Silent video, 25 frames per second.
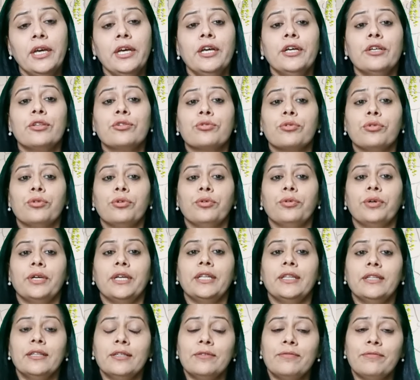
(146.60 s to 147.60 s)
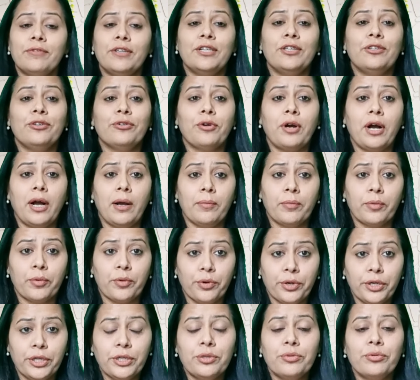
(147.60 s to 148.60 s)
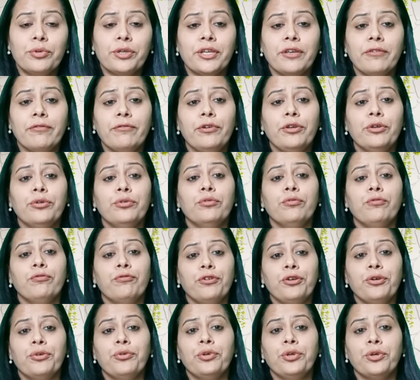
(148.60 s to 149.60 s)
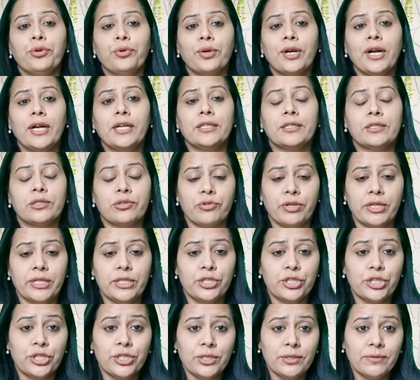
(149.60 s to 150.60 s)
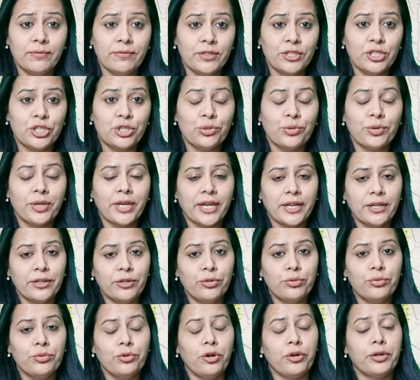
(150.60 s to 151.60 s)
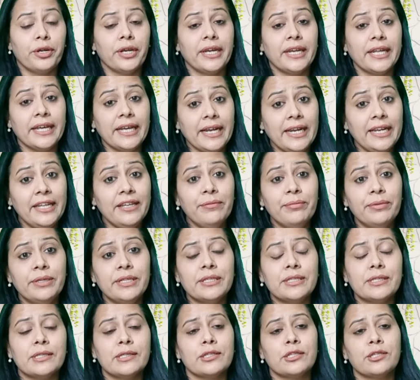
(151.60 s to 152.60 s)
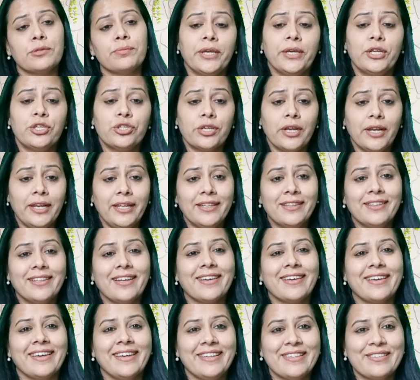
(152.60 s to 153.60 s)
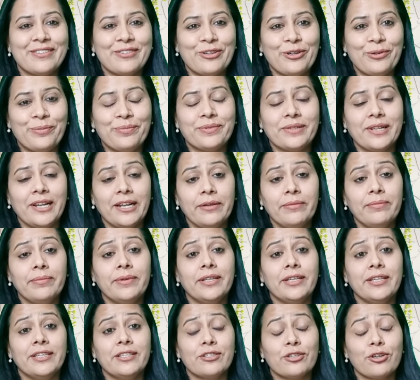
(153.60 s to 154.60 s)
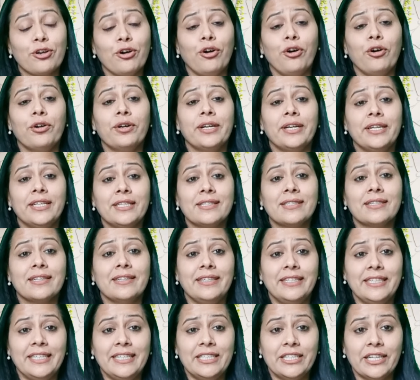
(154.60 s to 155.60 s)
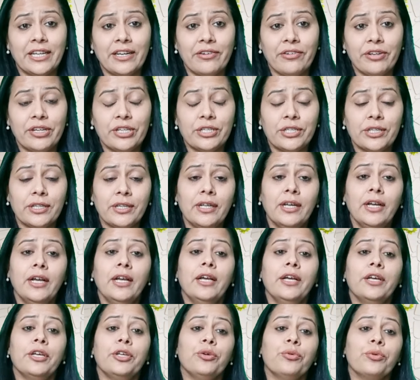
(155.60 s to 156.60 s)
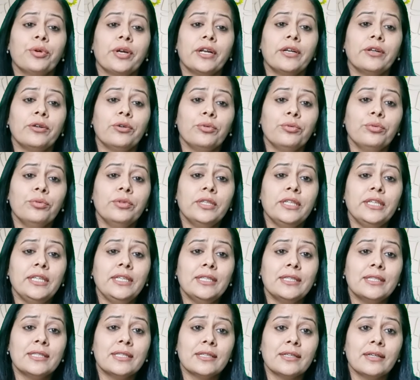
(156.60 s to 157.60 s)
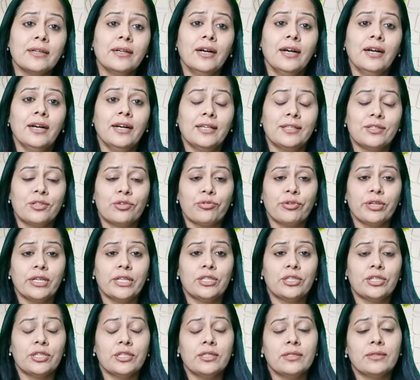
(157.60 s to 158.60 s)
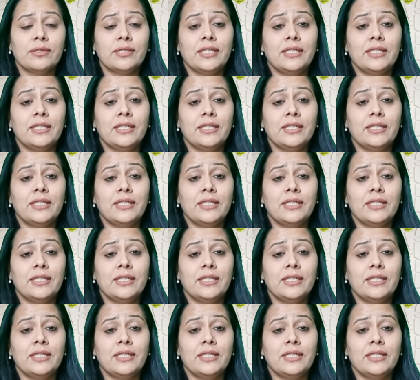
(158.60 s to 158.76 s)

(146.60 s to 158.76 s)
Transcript: So in this video, I'm going to give you few yoga stretches which you can do on daily basis, especially in the case of slip disc or disc degeneration. You can do these stretches.